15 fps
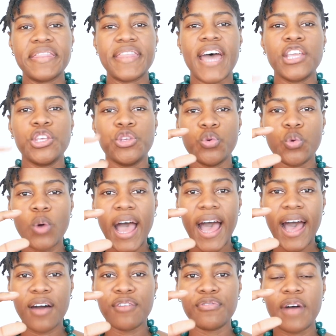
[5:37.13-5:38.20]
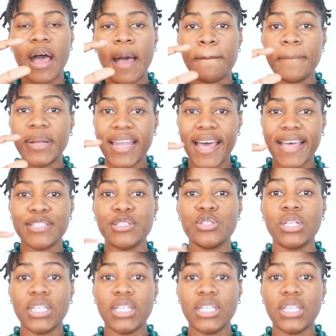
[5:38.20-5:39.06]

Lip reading: that you have a plan to